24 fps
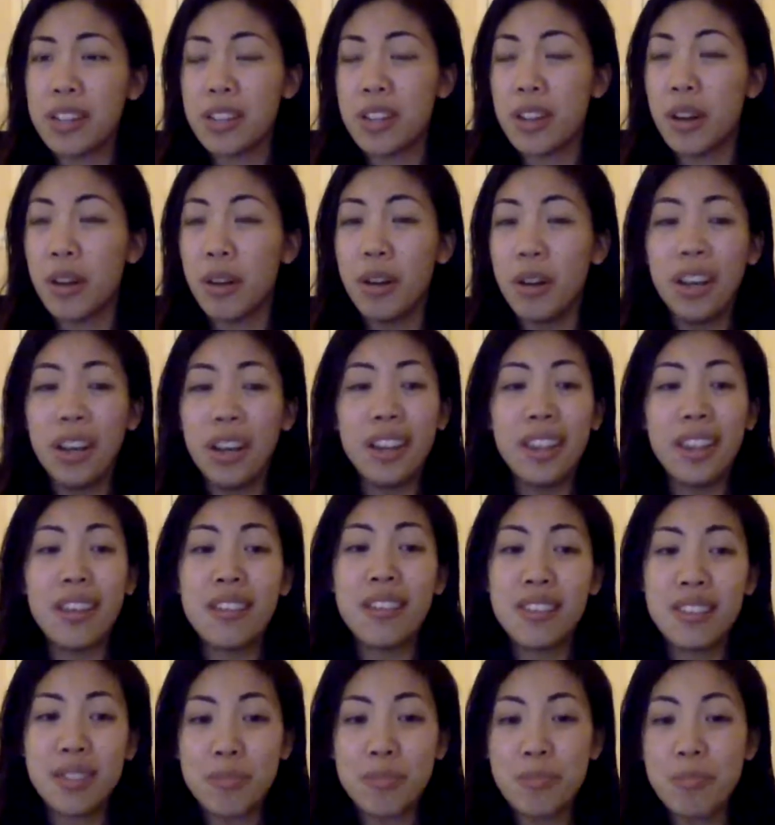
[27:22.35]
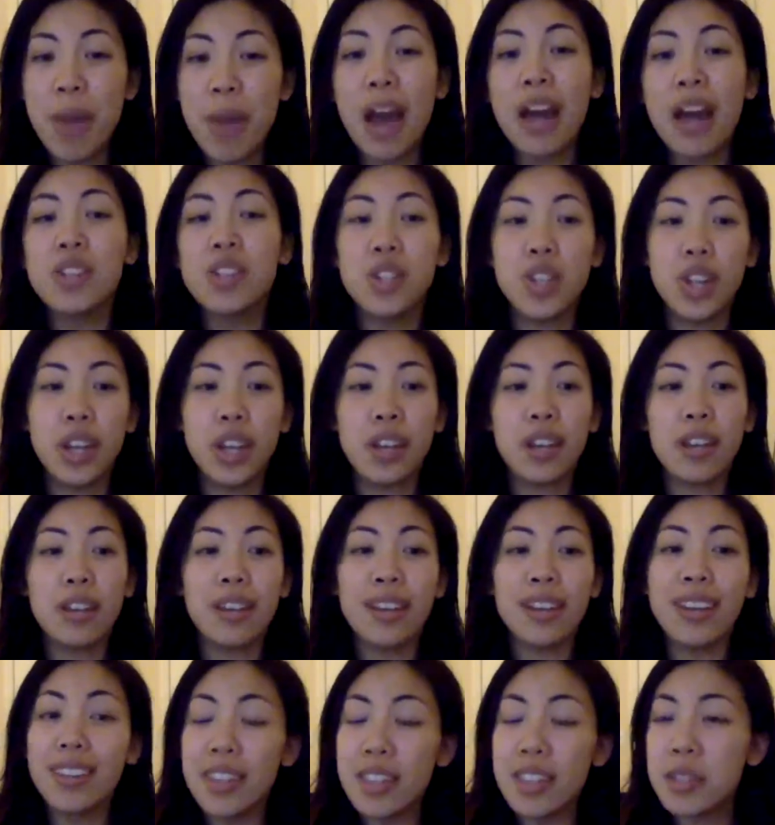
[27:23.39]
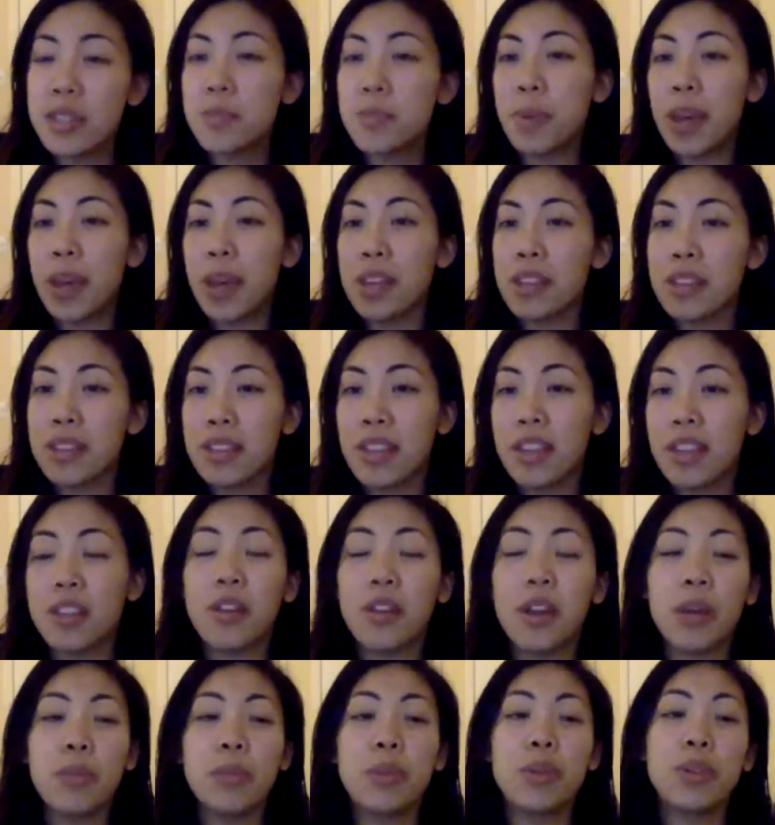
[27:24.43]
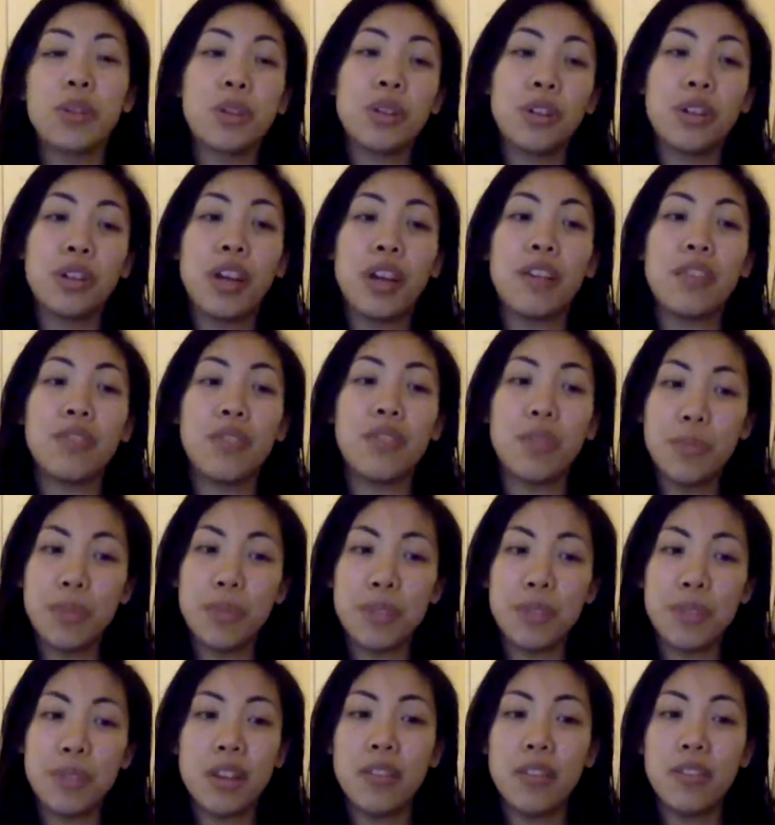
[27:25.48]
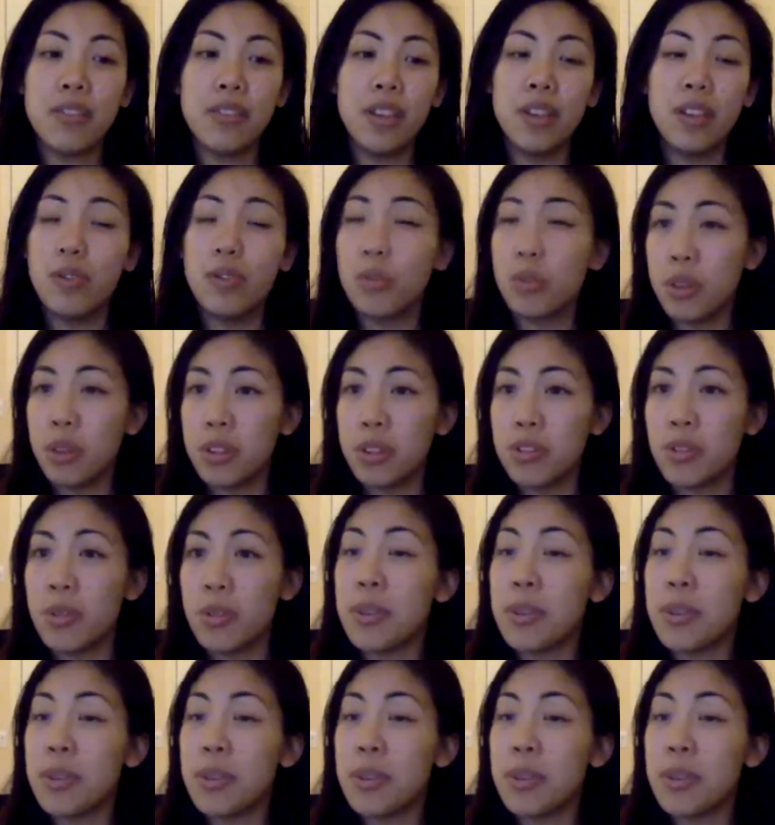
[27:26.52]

So there's magic in the space that you're able to create from the self-love world,